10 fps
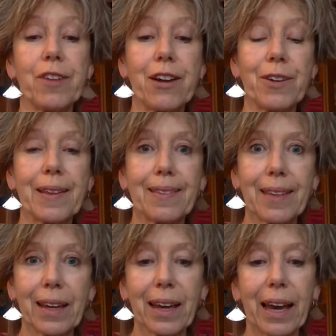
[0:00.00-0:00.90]
very
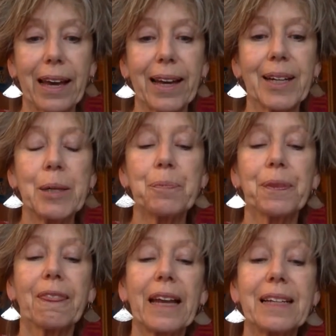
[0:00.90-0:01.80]
thick hair,
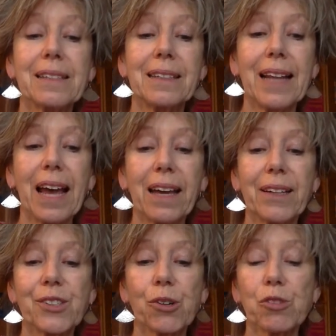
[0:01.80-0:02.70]
and it's
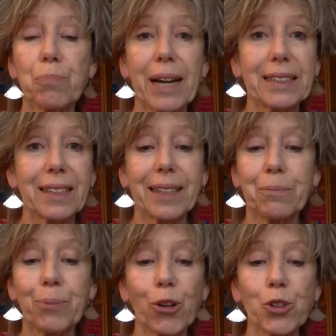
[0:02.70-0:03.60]
layered, so it's practically
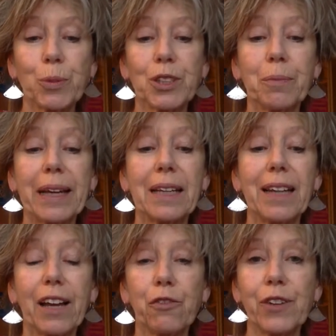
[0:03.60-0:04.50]
impossible to make it
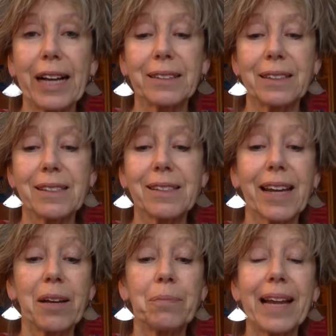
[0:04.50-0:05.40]
lie flat and
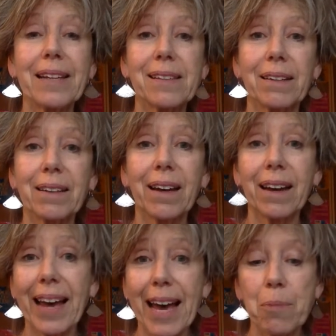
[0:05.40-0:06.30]
stay in place under
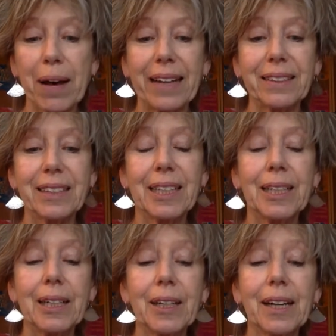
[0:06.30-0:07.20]
her hairband.
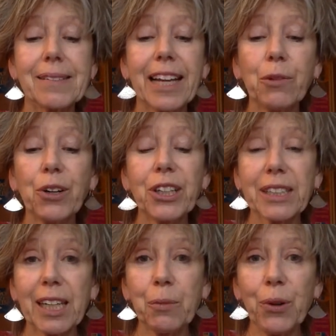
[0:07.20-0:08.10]
Has anyone
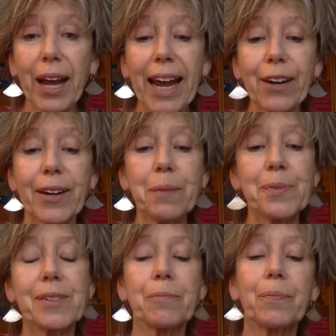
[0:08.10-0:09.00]
got any more hair
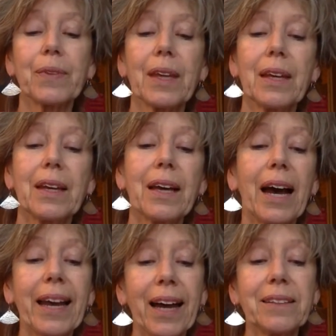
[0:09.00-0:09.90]
grips?
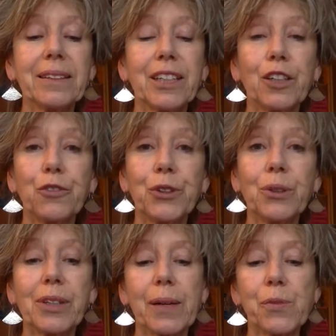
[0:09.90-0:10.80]
I handed her a
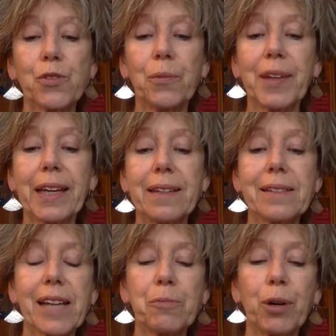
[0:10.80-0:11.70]
few grips from the
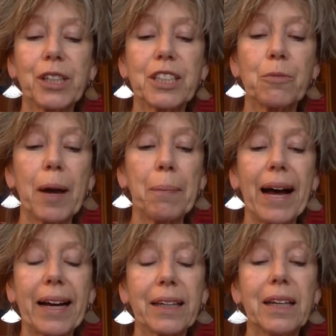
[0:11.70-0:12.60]
inside pocket of my
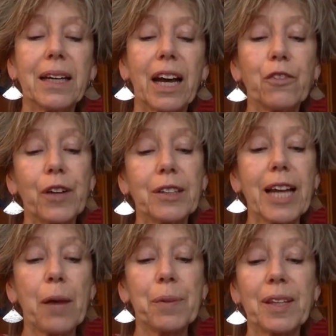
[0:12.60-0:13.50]
bag and felt
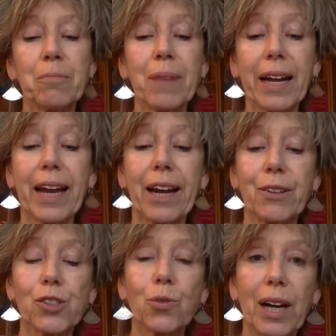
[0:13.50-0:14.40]
happy that my
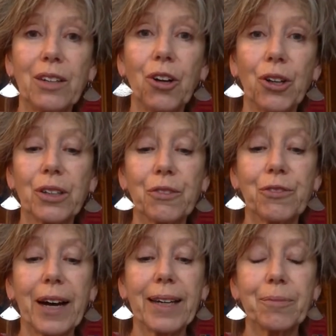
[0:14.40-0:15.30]
hair is quite long and
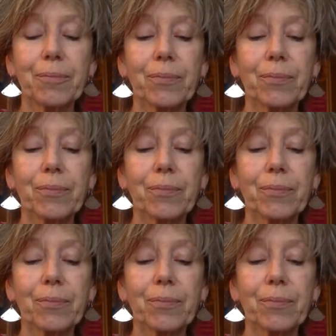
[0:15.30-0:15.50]
fine.